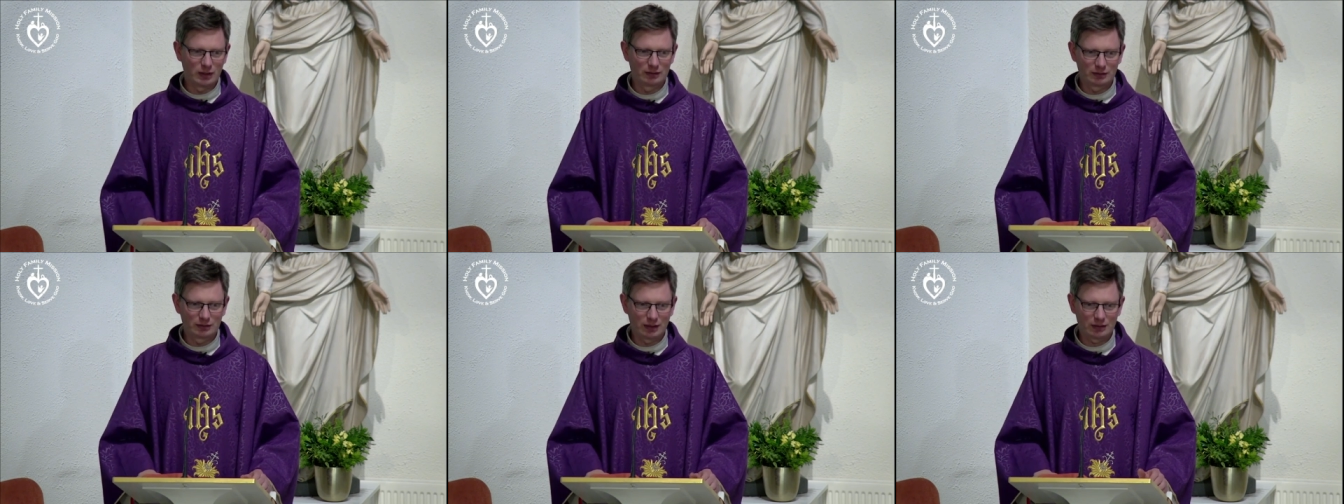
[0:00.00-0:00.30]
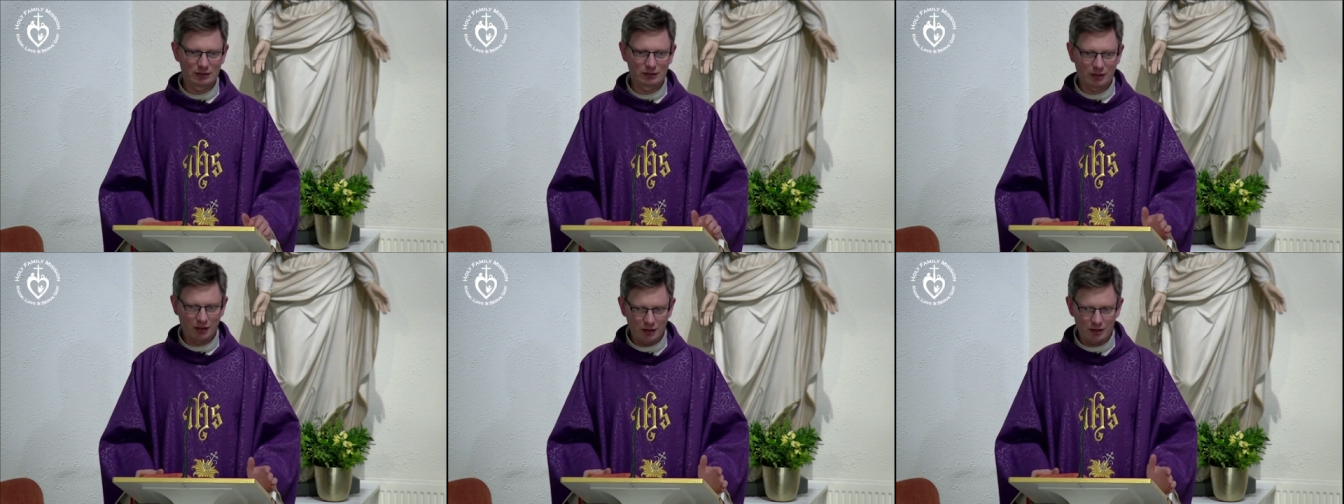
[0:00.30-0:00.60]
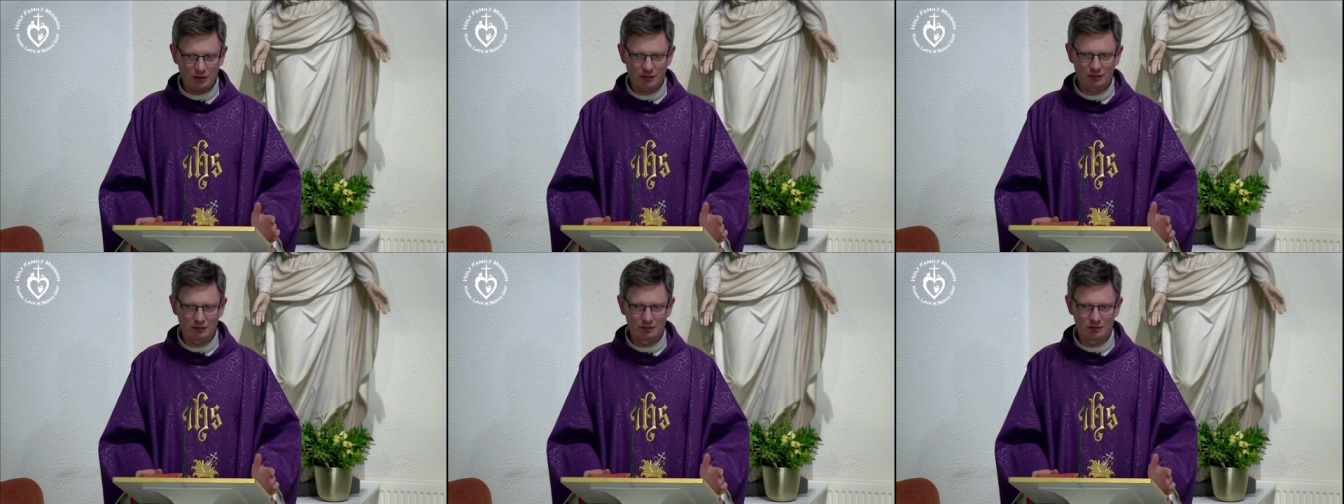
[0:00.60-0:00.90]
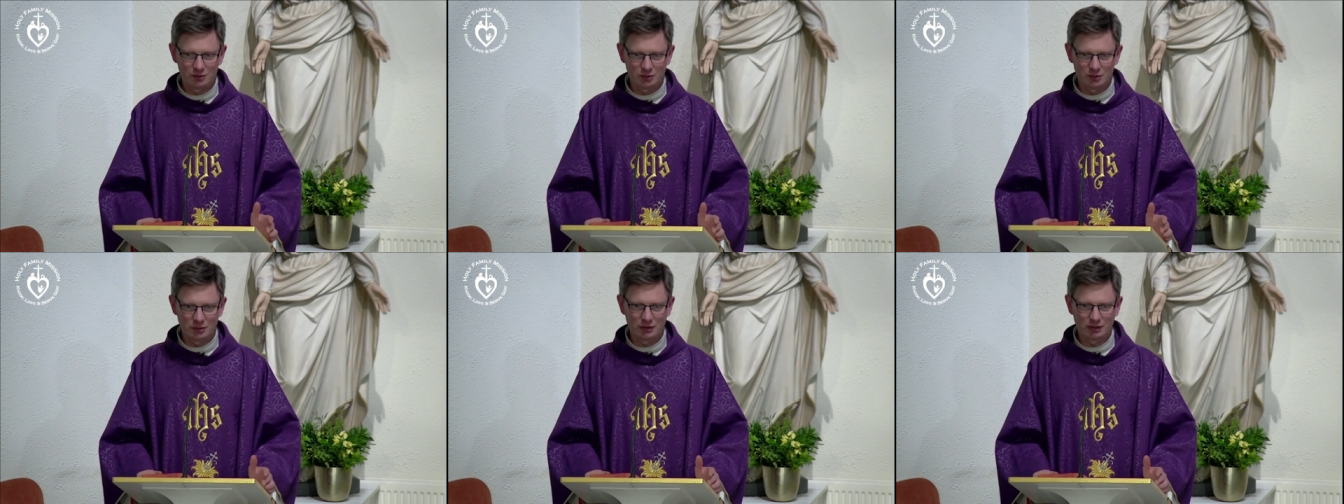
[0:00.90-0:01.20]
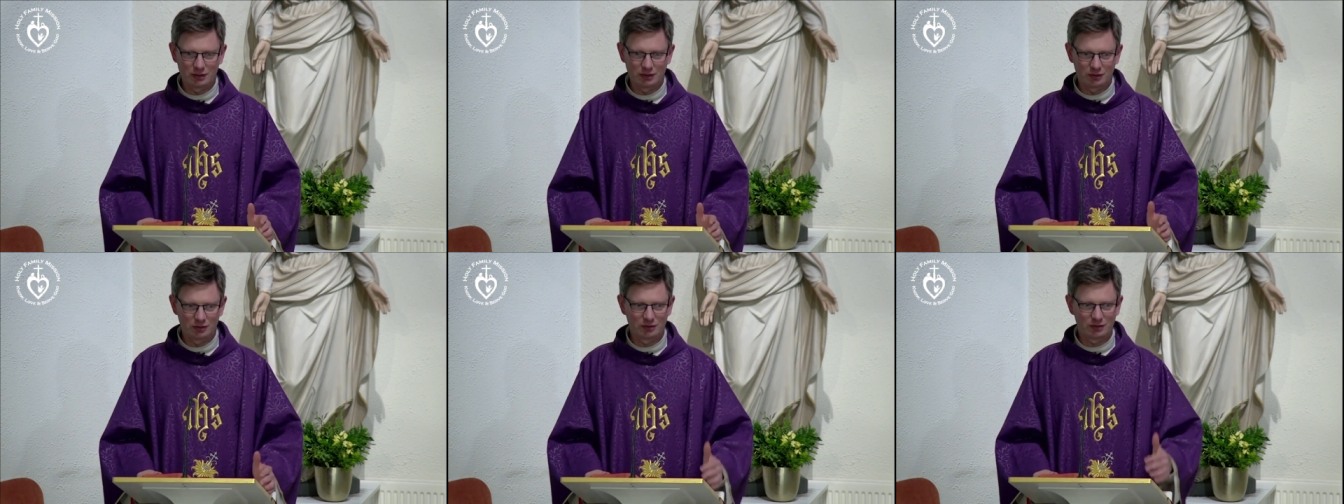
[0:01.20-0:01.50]
Get caught doing the
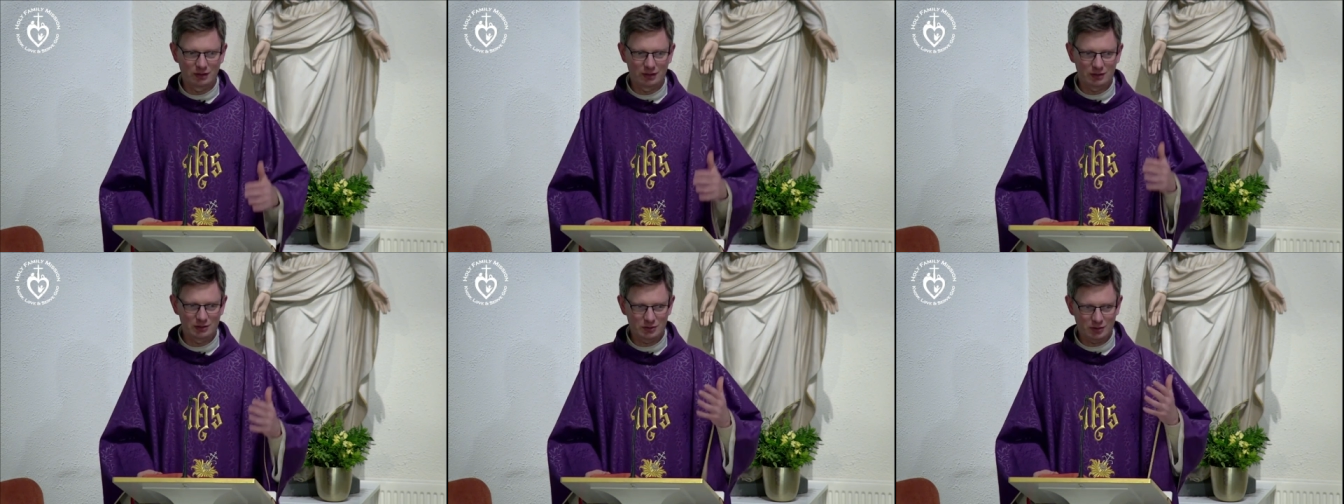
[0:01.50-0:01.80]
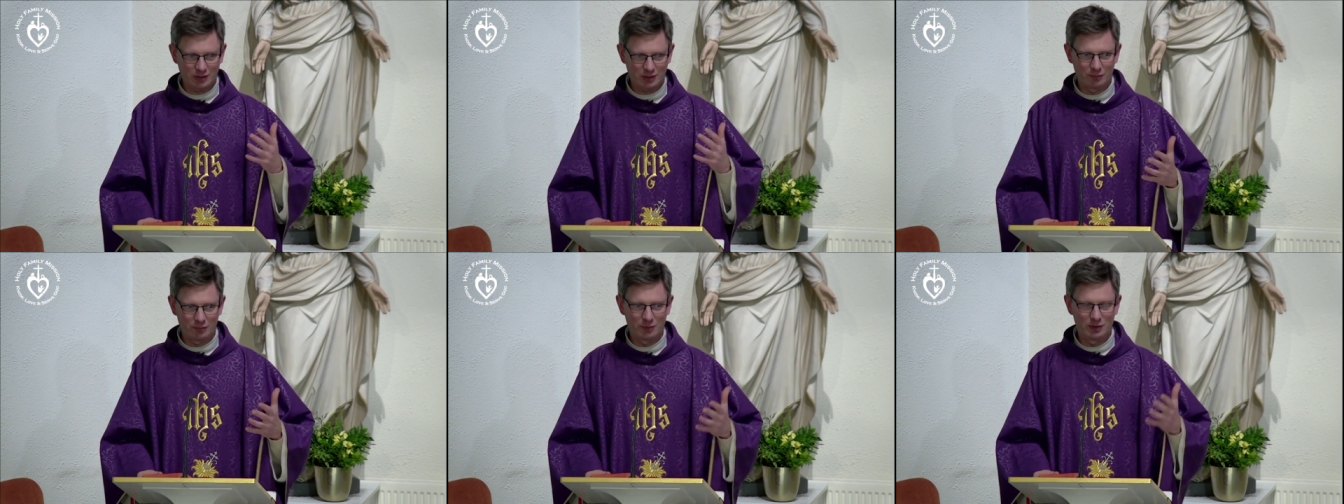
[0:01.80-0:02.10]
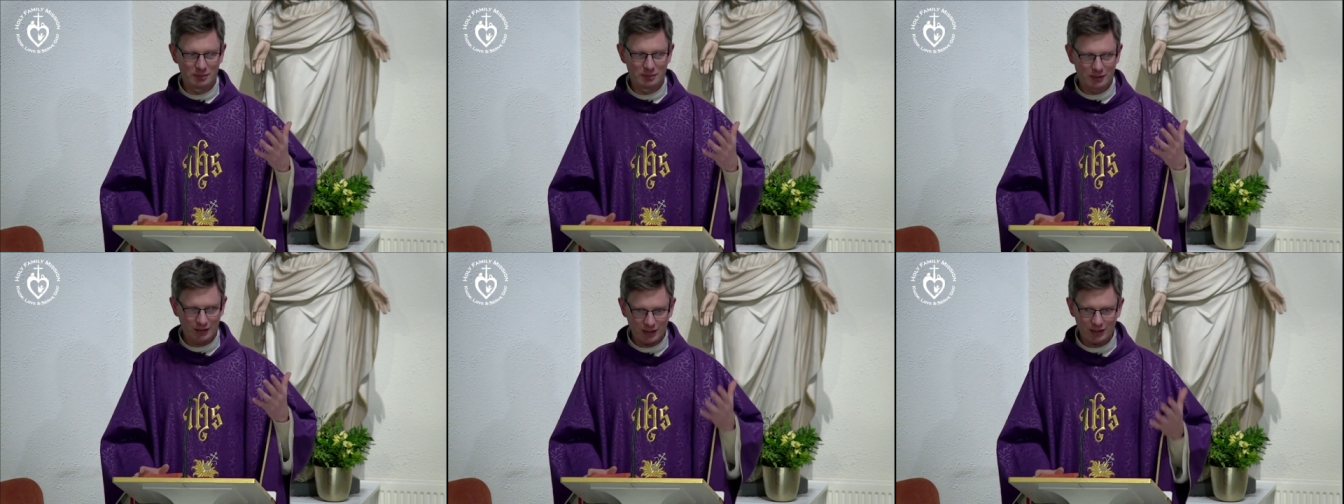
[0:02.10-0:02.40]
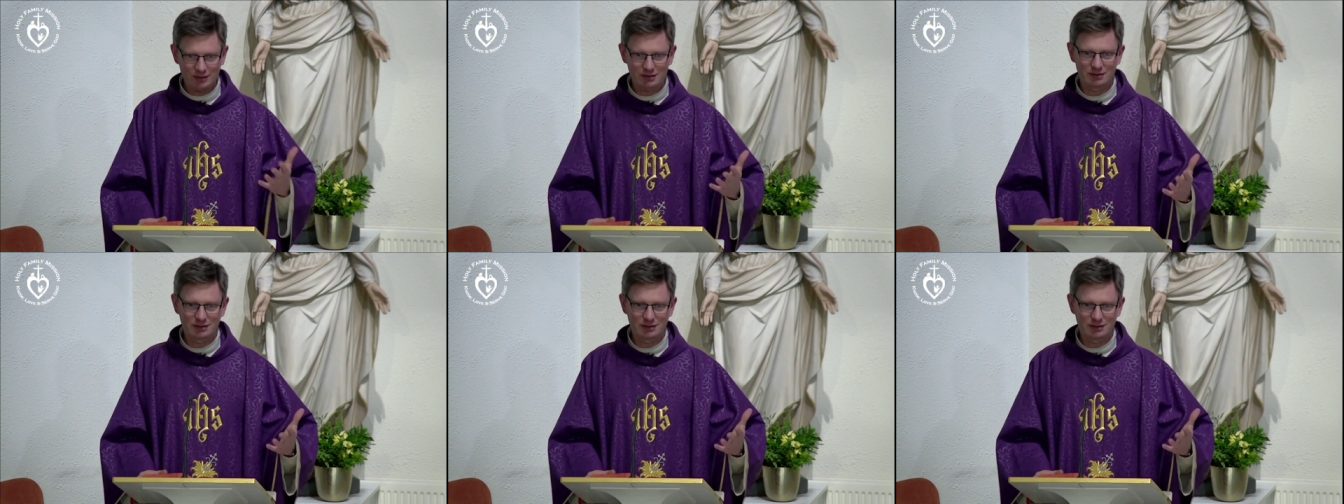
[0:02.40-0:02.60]
good thing so that we'll be thanked,